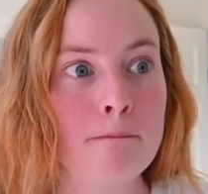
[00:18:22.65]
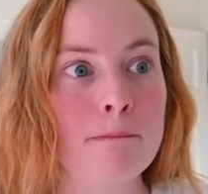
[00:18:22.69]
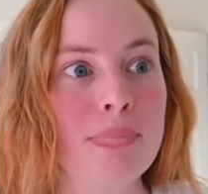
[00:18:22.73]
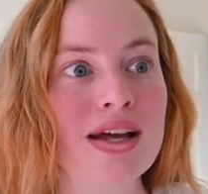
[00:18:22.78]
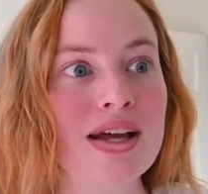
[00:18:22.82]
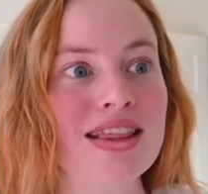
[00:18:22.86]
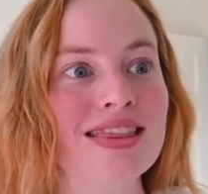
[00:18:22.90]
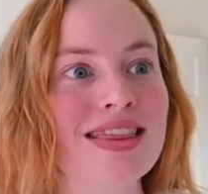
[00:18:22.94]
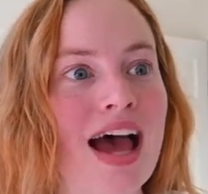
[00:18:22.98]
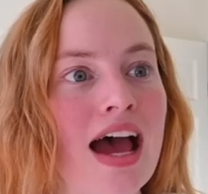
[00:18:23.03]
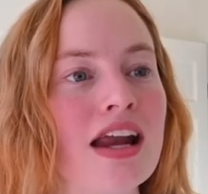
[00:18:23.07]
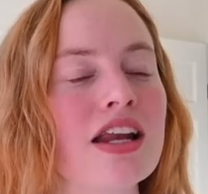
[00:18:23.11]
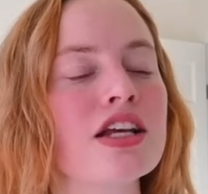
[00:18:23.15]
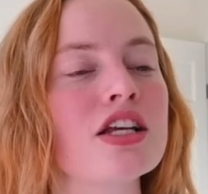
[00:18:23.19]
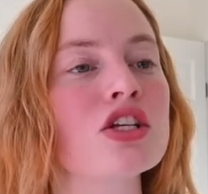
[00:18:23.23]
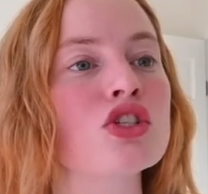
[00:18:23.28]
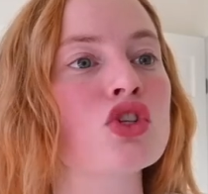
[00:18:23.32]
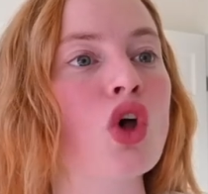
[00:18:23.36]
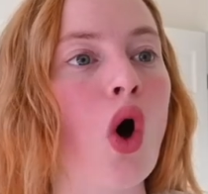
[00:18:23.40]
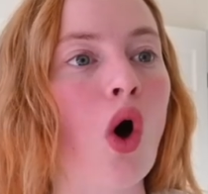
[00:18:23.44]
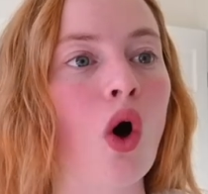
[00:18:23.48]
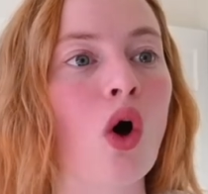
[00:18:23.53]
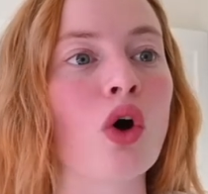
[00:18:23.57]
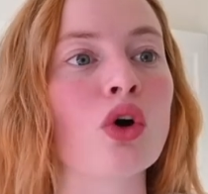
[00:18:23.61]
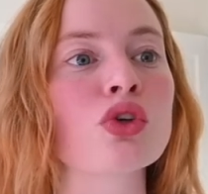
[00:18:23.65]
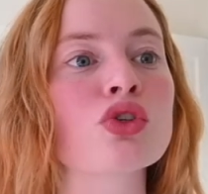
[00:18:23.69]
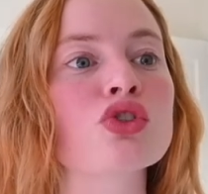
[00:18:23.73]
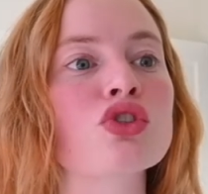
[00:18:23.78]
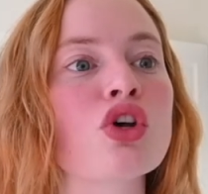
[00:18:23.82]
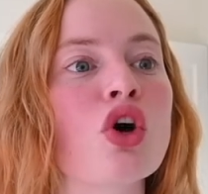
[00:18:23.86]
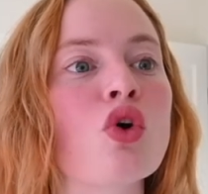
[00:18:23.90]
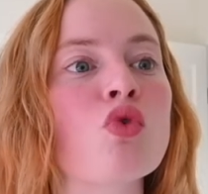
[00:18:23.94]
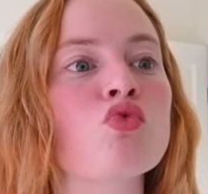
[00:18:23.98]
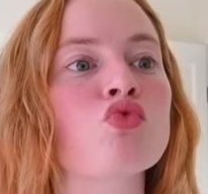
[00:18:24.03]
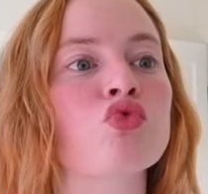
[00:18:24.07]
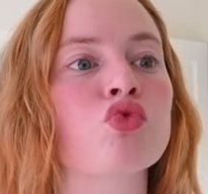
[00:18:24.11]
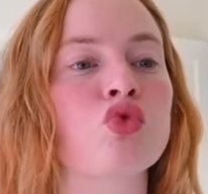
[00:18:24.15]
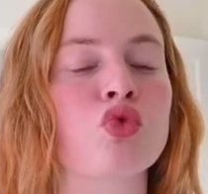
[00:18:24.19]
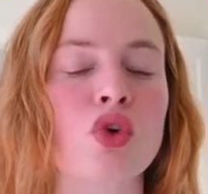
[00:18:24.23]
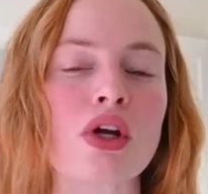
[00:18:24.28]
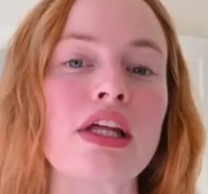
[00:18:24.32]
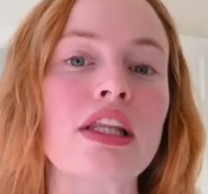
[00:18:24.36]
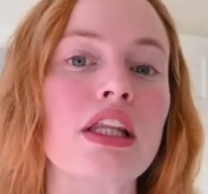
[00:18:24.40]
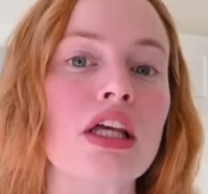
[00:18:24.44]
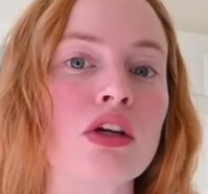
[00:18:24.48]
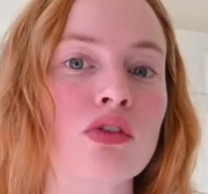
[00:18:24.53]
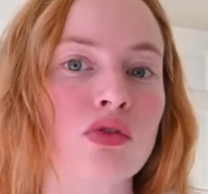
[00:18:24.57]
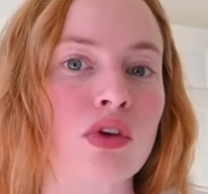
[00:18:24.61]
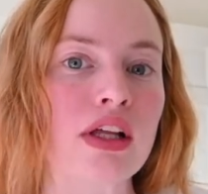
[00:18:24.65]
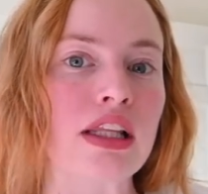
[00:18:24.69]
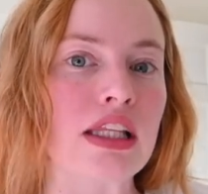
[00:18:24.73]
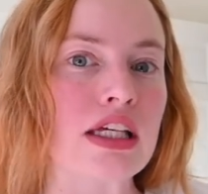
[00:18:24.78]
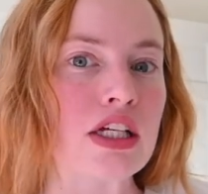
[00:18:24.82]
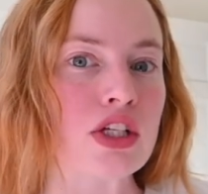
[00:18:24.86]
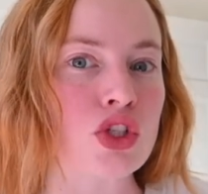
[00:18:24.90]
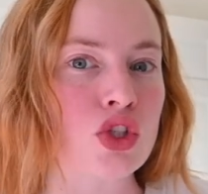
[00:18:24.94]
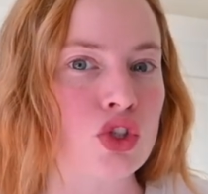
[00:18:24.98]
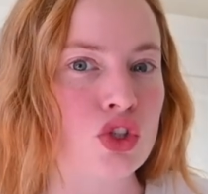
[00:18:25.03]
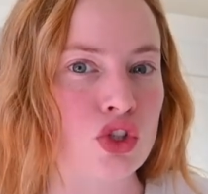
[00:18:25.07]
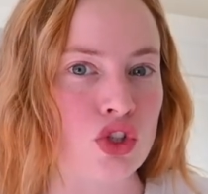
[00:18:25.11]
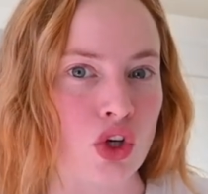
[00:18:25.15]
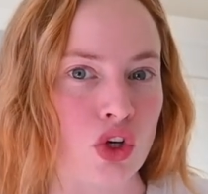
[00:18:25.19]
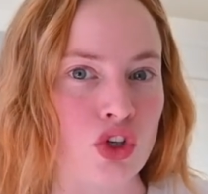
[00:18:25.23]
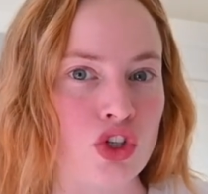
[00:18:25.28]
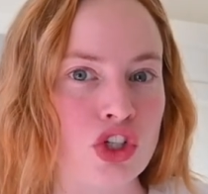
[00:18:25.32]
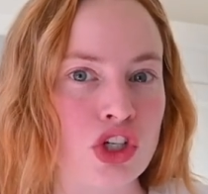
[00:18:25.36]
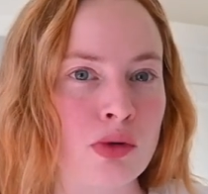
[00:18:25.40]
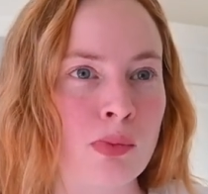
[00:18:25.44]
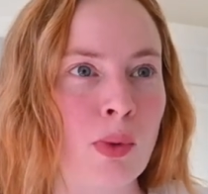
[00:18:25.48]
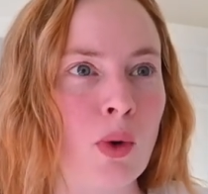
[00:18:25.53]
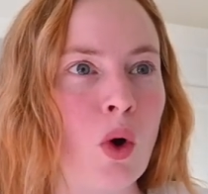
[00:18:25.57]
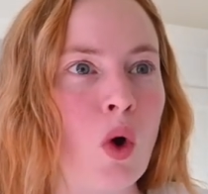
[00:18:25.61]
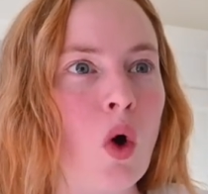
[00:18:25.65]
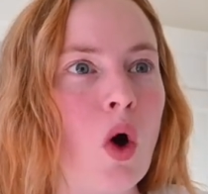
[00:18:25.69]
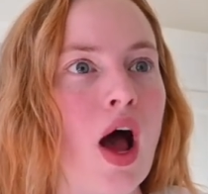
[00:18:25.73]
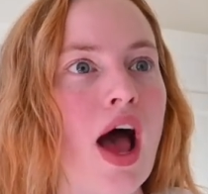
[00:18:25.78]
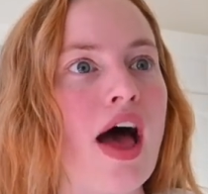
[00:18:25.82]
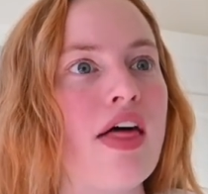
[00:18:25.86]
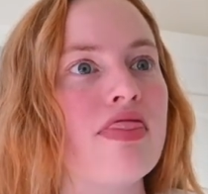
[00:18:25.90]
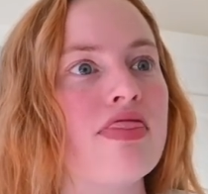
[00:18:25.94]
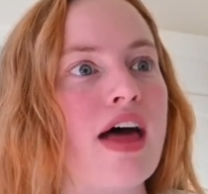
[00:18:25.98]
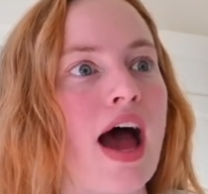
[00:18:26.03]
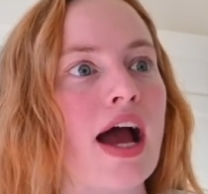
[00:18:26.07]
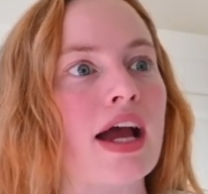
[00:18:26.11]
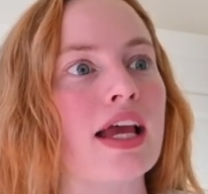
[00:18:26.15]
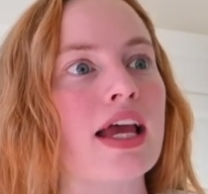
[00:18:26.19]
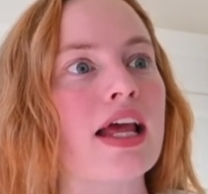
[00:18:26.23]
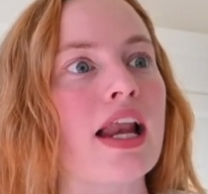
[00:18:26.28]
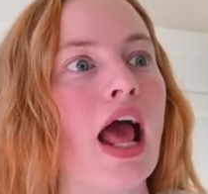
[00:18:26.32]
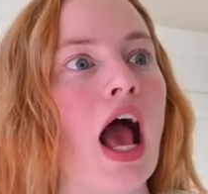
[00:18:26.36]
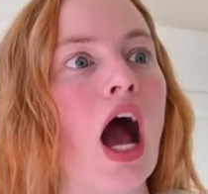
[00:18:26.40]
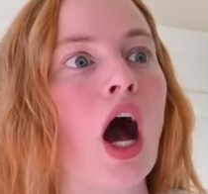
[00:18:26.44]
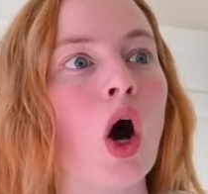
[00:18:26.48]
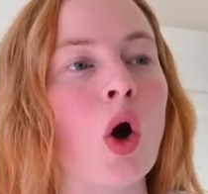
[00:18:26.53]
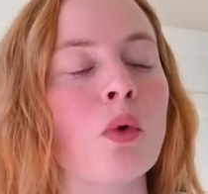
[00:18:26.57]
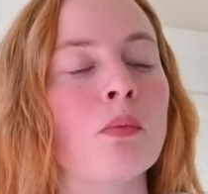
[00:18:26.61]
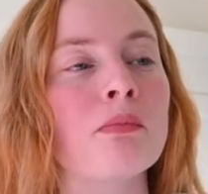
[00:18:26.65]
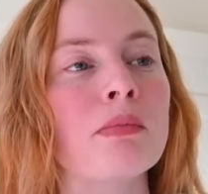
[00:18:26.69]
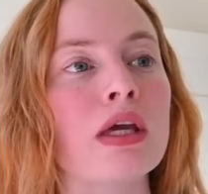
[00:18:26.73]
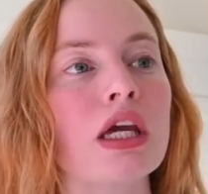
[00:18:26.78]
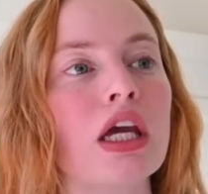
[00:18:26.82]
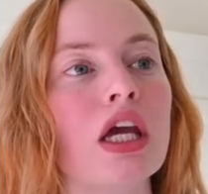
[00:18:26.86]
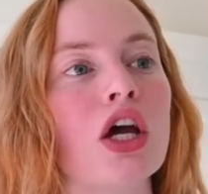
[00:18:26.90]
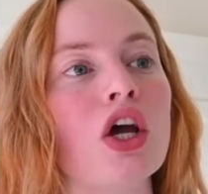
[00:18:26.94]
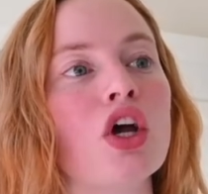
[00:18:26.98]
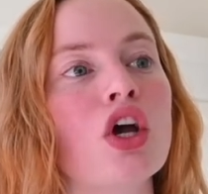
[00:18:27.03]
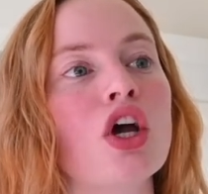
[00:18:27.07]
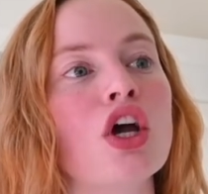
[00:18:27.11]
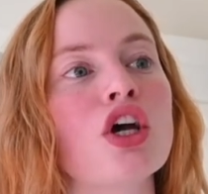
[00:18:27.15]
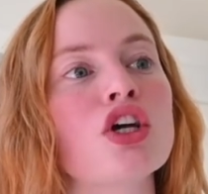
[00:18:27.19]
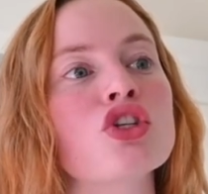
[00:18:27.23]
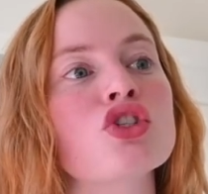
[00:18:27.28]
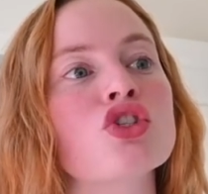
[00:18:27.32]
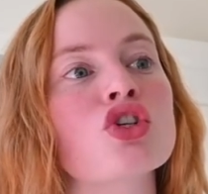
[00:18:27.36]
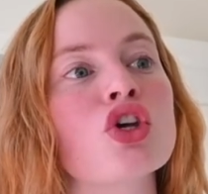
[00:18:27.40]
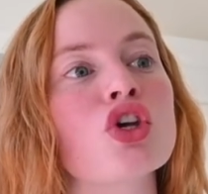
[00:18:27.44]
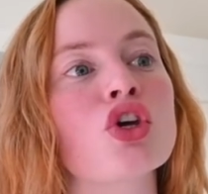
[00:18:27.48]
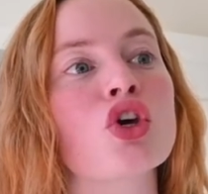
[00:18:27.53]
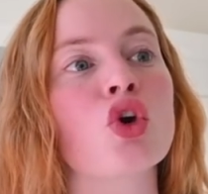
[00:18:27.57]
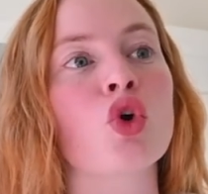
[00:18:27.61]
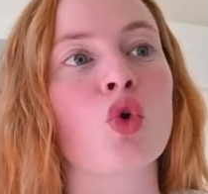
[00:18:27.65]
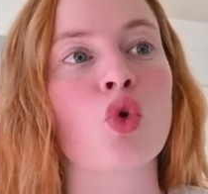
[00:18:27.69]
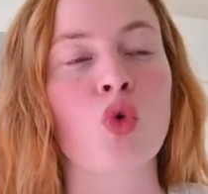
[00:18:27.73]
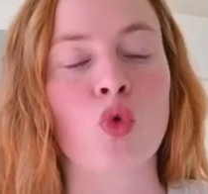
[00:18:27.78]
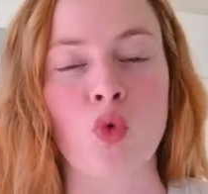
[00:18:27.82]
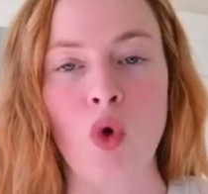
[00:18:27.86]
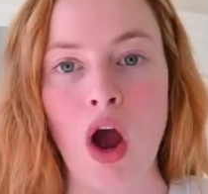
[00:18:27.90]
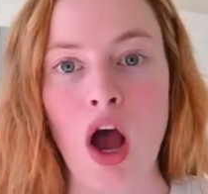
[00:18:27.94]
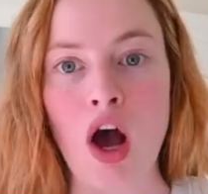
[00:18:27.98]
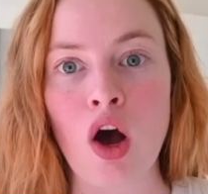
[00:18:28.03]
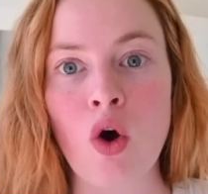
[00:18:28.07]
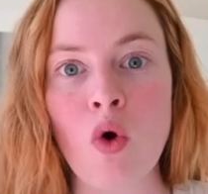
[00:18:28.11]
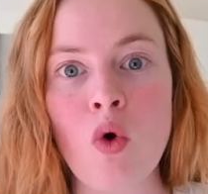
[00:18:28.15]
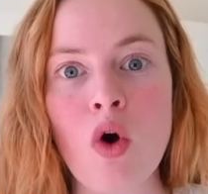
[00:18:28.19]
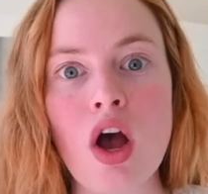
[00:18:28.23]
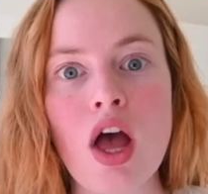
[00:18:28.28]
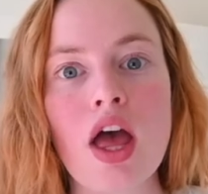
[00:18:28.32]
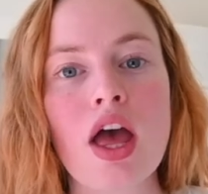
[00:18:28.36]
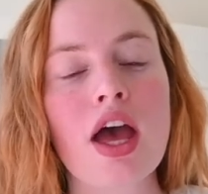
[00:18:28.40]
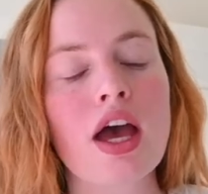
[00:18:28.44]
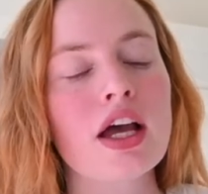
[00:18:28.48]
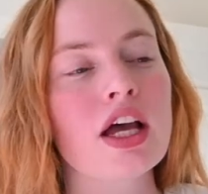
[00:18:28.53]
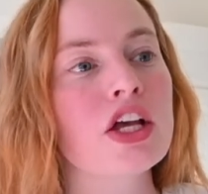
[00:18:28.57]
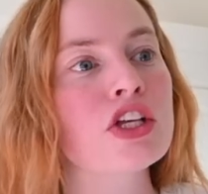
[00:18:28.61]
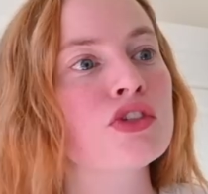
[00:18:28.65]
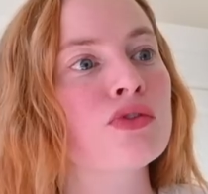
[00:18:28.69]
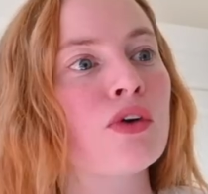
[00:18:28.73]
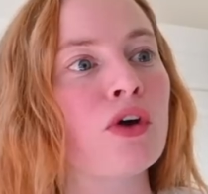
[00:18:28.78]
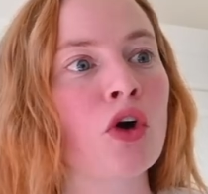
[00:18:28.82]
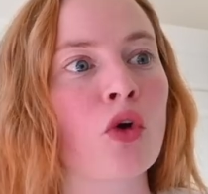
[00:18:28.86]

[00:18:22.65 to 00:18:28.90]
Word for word: but that is also really, really searchable and that can help me to grow because for